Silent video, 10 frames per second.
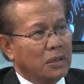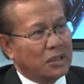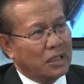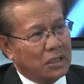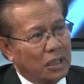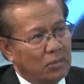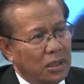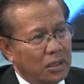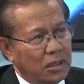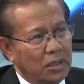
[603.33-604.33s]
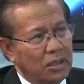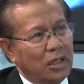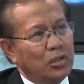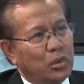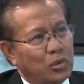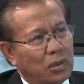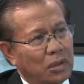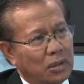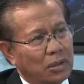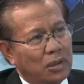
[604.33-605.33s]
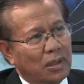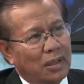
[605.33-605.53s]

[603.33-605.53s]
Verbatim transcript: sustainability, ensure